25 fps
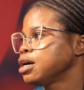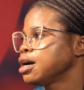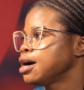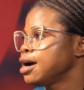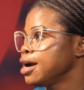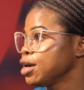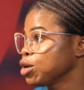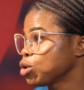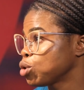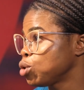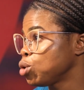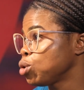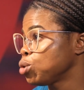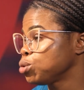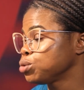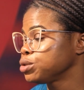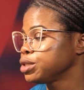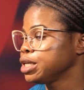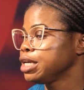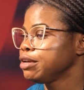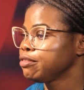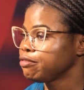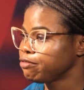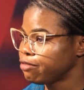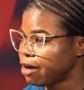I called.
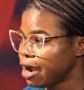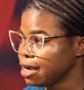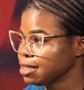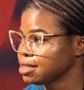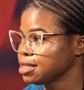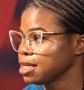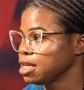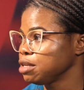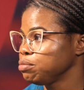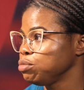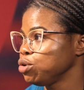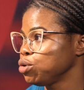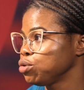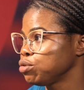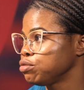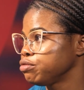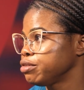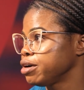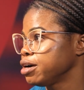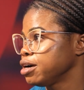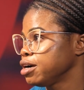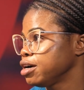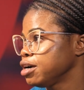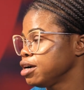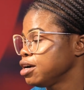He invited me
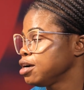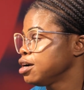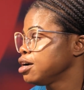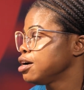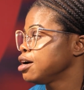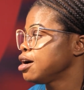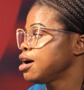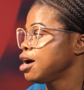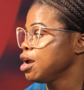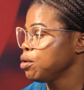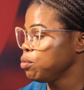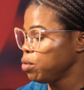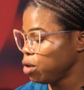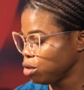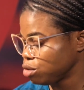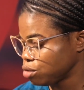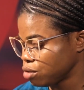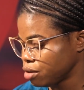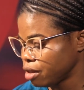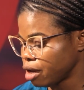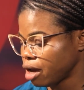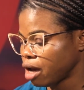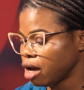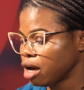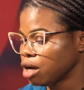over. I went
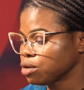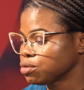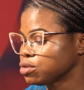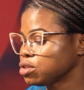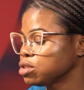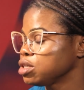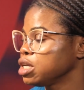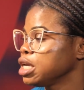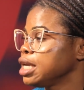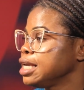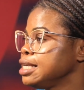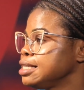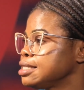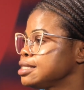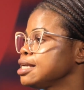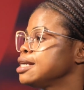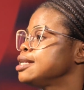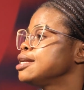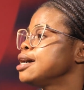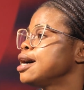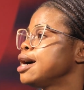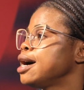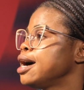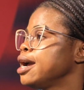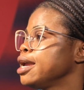to their house. He
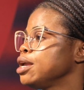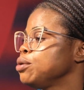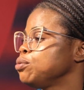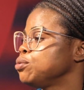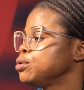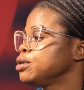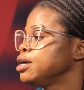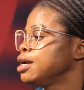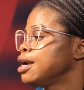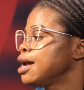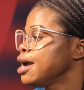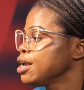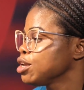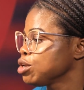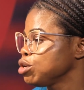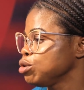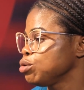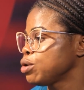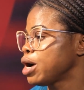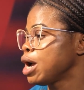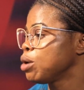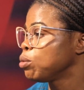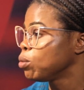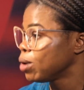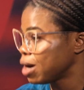said, I would like
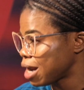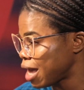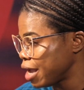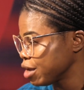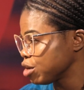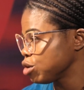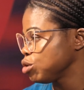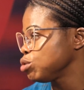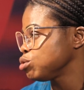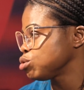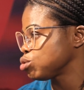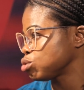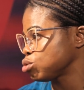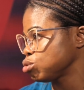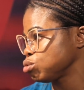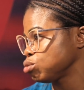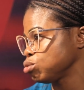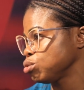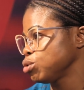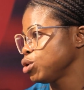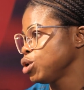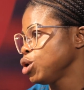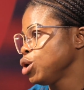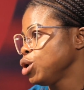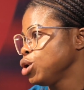you
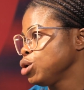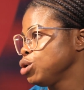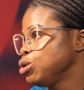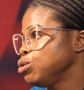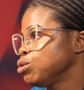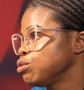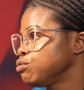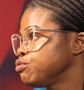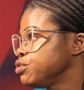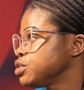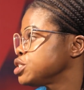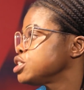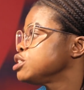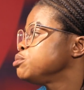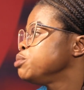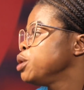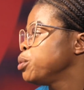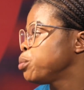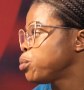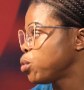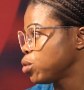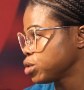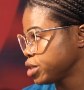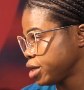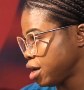to, visit me
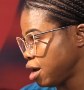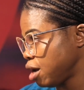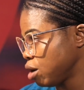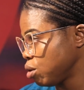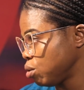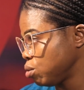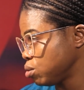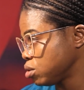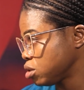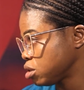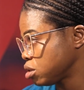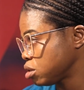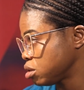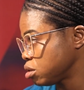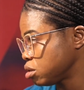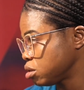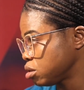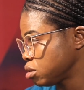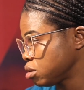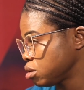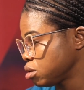in Port Harcourt.